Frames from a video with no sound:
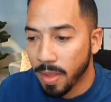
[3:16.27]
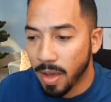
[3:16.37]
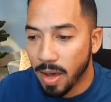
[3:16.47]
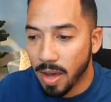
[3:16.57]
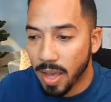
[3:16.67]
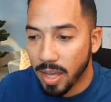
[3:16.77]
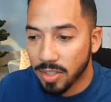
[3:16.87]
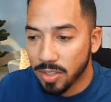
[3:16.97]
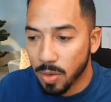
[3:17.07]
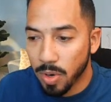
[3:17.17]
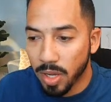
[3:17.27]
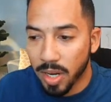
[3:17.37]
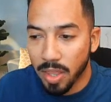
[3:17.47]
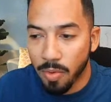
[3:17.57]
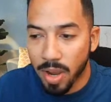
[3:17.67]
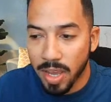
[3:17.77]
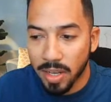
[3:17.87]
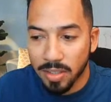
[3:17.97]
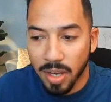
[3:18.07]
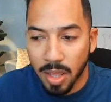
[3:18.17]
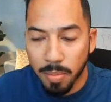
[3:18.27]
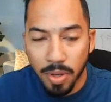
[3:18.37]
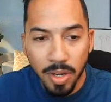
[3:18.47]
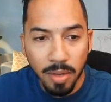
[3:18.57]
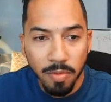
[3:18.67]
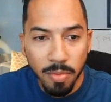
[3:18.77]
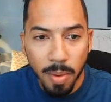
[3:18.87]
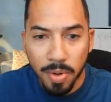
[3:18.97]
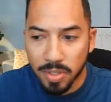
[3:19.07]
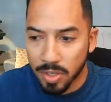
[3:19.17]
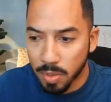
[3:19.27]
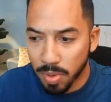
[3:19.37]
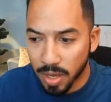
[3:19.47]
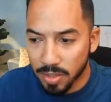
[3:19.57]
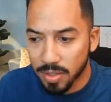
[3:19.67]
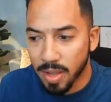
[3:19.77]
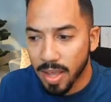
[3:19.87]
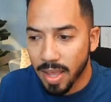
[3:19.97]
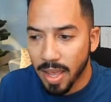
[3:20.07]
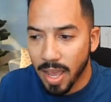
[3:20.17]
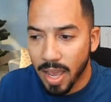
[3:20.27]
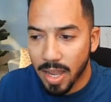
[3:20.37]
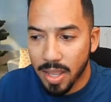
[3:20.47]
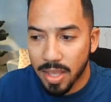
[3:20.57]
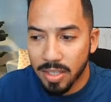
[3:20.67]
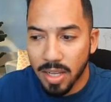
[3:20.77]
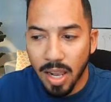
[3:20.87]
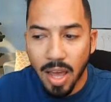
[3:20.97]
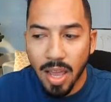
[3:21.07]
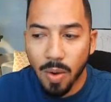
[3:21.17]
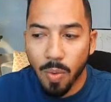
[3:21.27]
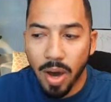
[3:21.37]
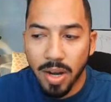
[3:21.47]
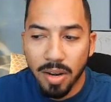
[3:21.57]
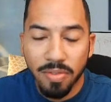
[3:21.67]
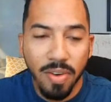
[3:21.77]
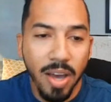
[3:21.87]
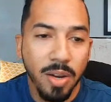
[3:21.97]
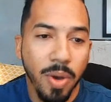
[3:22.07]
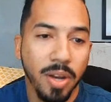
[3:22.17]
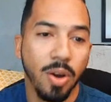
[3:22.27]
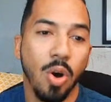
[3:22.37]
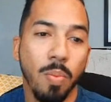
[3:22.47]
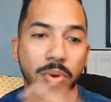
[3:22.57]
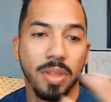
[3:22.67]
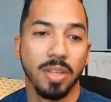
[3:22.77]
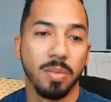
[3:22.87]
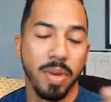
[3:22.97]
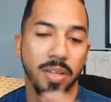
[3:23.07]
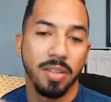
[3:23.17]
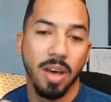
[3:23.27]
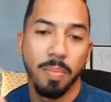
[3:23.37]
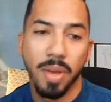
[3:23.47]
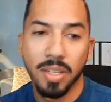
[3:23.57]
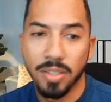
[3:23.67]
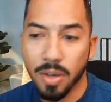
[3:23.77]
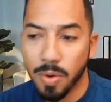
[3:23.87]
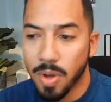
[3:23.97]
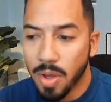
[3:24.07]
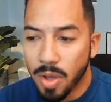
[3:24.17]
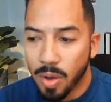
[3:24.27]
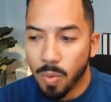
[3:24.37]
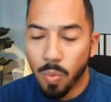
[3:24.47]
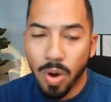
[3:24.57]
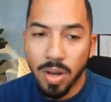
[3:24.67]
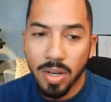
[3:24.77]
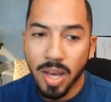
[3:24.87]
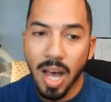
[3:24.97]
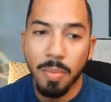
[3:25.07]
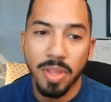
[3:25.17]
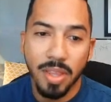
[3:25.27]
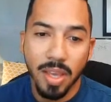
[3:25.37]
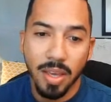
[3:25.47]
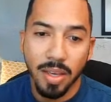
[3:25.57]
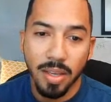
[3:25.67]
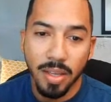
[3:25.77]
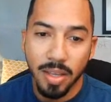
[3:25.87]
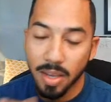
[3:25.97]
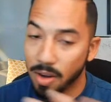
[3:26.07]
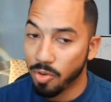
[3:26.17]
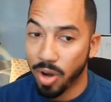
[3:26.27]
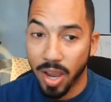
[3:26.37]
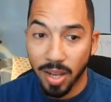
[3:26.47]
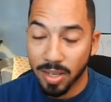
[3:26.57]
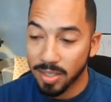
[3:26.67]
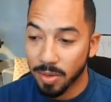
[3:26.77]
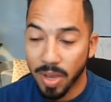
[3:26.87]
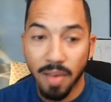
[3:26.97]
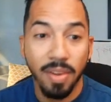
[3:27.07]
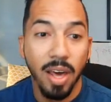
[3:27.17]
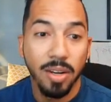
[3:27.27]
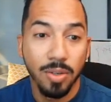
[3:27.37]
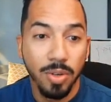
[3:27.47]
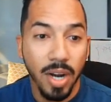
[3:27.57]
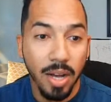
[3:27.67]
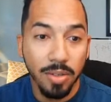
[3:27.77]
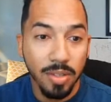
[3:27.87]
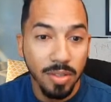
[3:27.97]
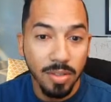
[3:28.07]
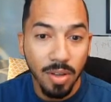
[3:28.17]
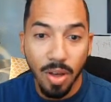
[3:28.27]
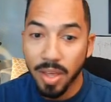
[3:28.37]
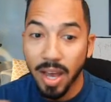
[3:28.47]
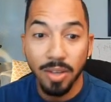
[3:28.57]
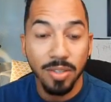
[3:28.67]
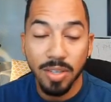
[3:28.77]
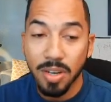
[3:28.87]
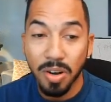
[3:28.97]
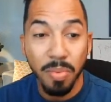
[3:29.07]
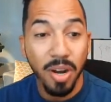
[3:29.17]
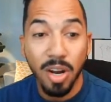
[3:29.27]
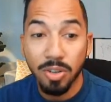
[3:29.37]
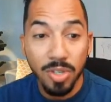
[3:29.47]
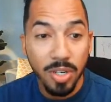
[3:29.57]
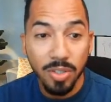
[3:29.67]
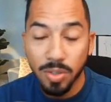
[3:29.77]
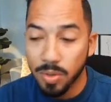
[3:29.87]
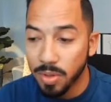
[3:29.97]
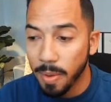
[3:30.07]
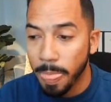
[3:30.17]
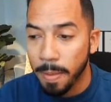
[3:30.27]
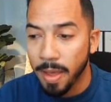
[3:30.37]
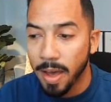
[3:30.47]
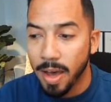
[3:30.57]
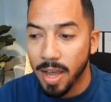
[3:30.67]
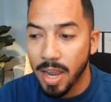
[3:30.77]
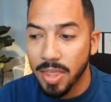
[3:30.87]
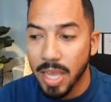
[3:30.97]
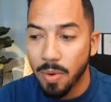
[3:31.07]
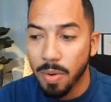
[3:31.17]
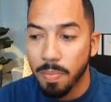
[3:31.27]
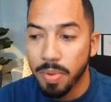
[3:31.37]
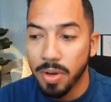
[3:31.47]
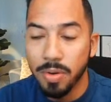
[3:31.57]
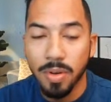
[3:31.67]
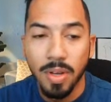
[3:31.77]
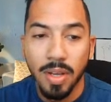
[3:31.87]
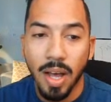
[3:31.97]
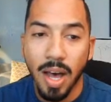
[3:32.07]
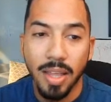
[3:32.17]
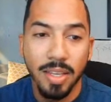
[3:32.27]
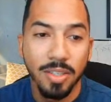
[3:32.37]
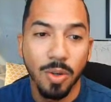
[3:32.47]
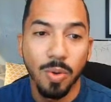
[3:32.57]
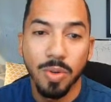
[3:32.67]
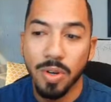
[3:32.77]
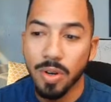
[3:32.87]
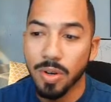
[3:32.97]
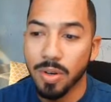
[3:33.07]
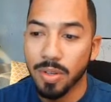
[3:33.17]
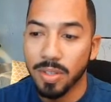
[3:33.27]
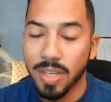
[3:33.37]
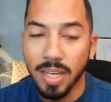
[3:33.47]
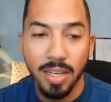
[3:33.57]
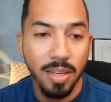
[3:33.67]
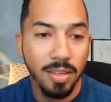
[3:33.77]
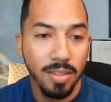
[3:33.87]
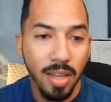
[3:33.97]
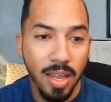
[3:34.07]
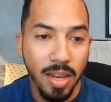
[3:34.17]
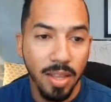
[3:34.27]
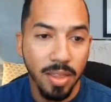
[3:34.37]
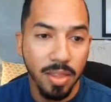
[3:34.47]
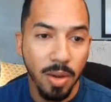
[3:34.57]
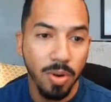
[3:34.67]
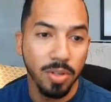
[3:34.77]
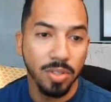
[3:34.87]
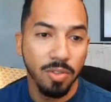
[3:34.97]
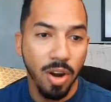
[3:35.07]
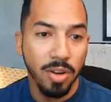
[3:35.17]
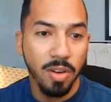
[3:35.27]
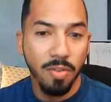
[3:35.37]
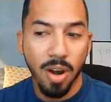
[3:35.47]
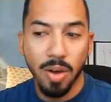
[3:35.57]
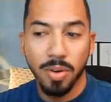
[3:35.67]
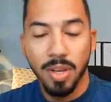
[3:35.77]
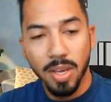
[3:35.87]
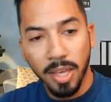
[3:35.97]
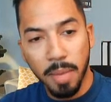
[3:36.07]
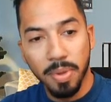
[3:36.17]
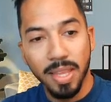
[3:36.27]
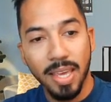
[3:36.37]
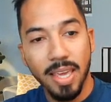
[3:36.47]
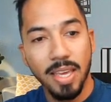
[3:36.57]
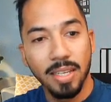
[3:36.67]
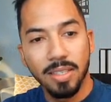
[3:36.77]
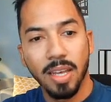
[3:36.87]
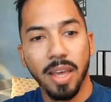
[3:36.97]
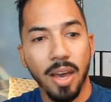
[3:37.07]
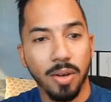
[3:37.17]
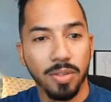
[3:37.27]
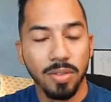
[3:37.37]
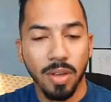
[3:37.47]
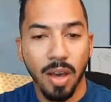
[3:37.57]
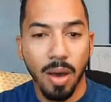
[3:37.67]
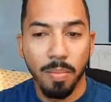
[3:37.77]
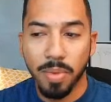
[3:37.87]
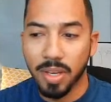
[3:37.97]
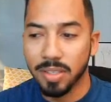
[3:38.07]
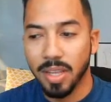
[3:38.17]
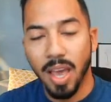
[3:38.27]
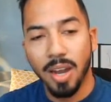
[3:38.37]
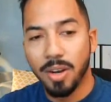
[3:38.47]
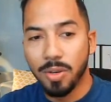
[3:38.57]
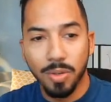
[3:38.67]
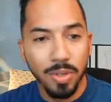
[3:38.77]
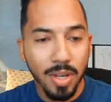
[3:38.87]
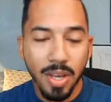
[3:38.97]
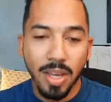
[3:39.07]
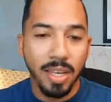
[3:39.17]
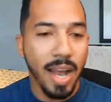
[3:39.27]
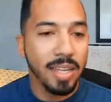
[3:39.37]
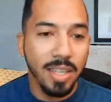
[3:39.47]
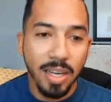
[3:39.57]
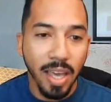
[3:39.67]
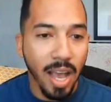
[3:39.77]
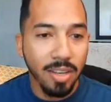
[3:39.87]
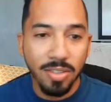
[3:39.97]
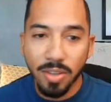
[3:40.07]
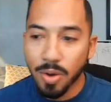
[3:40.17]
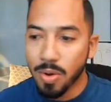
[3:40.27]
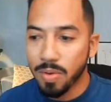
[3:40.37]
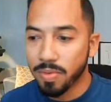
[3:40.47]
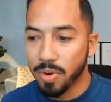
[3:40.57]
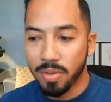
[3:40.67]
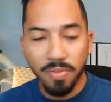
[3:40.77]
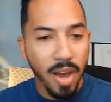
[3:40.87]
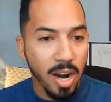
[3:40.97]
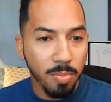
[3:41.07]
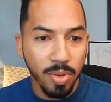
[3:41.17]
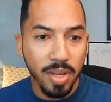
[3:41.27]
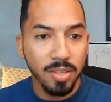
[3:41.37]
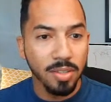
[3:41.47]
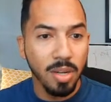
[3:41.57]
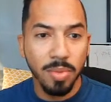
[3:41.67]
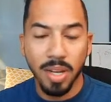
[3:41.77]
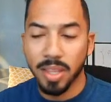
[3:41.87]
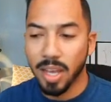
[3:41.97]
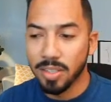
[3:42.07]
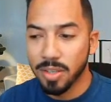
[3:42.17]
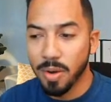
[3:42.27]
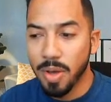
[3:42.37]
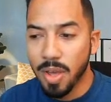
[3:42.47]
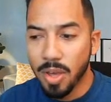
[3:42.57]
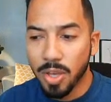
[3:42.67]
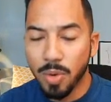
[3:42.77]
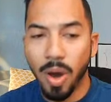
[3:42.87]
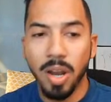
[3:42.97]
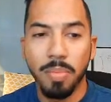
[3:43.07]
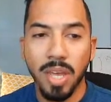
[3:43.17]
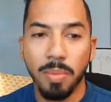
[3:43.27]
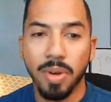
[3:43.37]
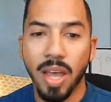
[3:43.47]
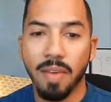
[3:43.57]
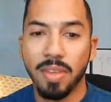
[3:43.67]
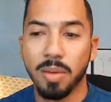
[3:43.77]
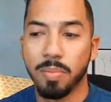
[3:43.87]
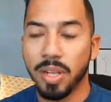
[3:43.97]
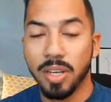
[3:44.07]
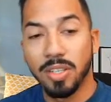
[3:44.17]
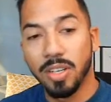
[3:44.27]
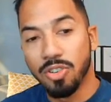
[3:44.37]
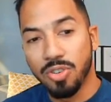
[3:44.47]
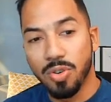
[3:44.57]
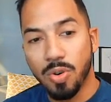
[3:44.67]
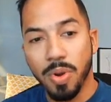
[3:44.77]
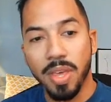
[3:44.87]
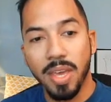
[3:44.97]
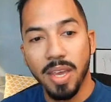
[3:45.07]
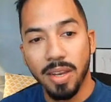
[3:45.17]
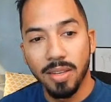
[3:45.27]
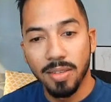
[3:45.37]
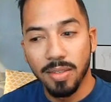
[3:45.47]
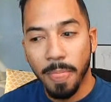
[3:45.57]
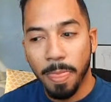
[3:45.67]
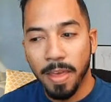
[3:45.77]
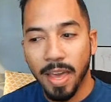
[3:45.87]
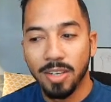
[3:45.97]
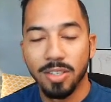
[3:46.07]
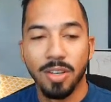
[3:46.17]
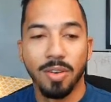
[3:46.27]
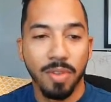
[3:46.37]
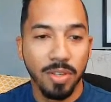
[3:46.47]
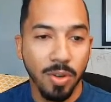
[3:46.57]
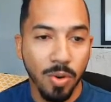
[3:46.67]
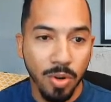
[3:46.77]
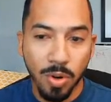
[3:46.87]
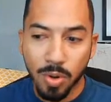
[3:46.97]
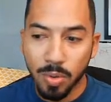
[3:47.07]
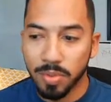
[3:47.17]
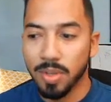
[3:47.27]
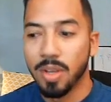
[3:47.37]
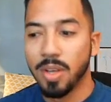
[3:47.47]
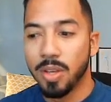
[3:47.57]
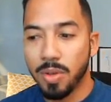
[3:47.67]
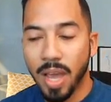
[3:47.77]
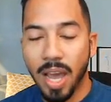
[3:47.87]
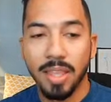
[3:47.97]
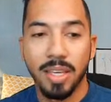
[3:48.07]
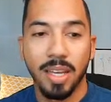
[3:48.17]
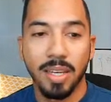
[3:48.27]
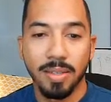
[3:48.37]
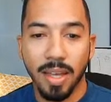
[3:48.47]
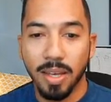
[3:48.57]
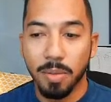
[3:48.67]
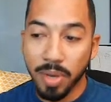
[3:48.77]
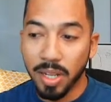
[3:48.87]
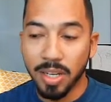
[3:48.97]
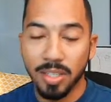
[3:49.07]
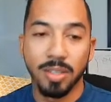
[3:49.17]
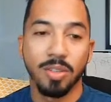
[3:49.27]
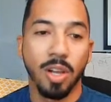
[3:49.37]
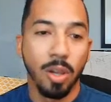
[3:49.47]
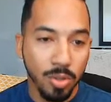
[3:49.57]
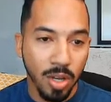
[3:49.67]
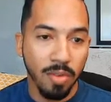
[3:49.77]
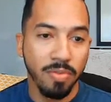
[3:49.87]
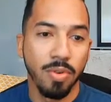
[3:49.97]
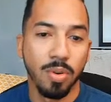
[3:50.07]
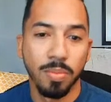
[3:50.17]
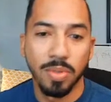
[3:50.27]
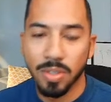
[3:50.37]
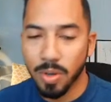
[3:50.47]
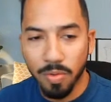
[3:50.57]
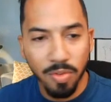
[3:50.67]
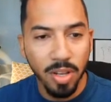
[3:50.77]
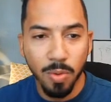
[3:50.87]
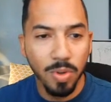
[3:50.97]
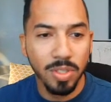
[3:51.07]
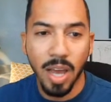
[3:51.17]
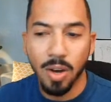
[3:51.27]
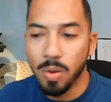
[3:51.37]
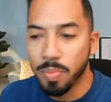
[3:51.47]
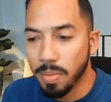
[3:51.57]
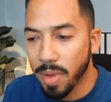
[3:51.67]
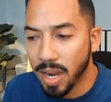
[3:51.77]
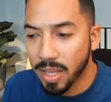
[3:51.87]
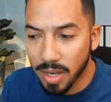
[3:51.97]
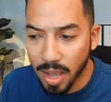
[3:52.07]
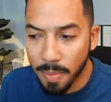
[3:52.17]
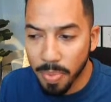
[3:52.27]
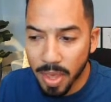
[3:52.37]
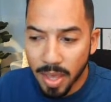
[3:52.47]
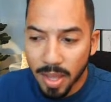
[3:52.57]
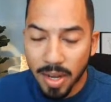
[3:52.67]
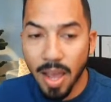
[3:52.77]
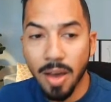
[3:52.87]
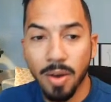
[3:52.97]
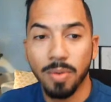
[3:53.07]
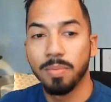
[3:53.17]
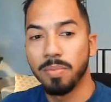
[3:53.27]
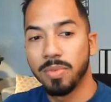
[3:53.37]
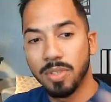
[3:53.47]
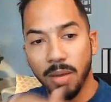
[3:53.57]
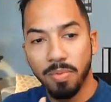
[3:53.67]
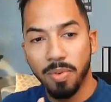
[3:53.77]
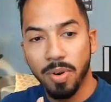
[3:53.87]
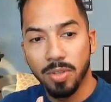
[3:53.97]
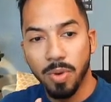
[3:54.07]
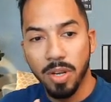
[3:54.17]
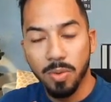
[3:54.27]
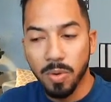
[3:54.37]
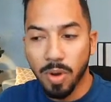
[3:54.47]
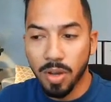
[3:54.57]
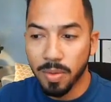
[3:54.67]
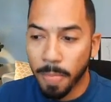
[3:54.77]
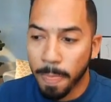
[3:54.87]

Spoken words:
And so we're looking on the right-hand side of the building. Remember, it's a duplex. And this client wanted to find a way to open this space up. And so one common thing here in Rhode Island is that we have a lot of older houses. All the houses here are about 100 years old. And they were built on these older techniques. And they were surrounded around keeping the heat inside the house because they had an old gas-on-gas stove or a fireplace or something like that. So you want to be able to have the ability to control where the heat is. And so for these older homes, you had the ability to close off rooms. So it really was not open back in the day. Now, skip forward to 2021,